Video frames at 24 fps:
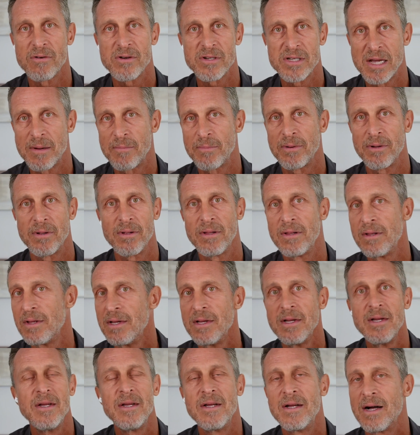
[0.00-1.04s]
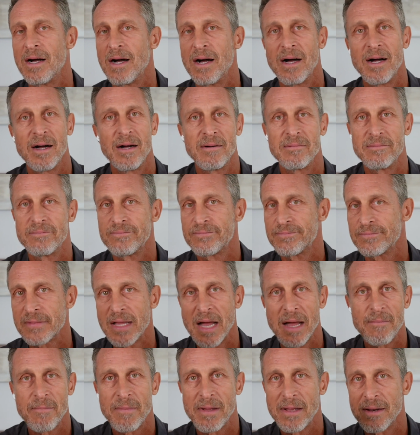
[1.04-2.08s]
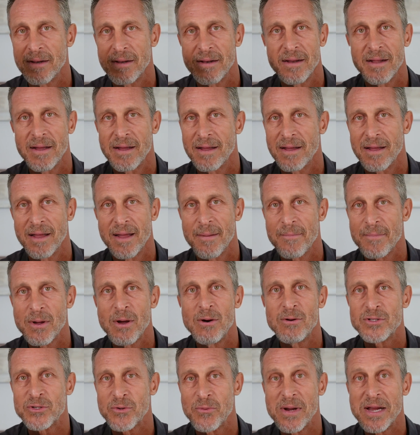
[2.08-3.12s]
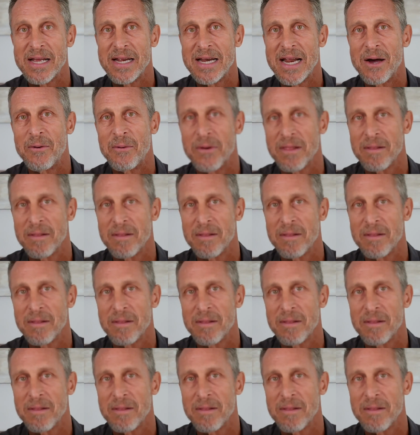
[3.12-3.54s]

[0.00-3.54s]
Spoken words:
For example, I'm in Costa Rica now,